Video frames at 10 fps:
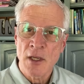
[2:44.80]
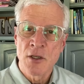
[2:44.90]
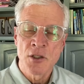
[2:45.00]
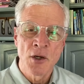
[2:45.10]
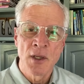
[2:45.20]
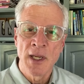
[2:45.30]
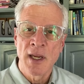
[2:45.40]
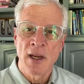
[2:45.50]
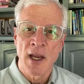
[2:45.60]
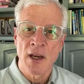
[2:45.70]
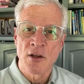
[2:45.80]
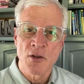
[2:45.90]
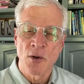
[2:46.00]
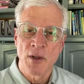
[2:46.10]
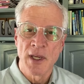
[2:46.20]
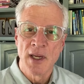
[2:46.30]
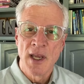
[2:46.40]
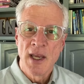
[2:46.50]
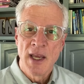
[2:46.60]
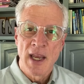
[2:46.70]
You certainly cannot control the
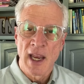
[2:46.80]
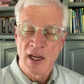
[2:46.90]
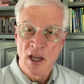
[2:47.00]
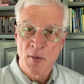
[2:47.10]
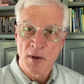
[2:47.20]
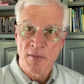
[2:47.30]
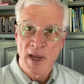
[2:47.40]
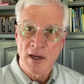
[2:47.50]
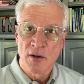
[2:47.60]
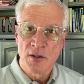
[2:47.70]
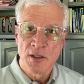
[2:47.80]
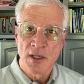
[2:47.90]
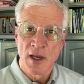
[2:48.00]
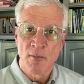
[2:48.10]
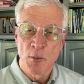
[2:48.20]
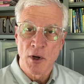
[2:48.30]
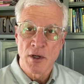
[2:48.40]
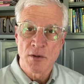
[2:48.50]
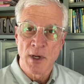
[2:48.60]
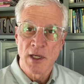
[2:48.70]
economic factors of
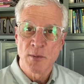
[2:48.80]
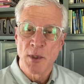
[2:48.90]
mortgage rates,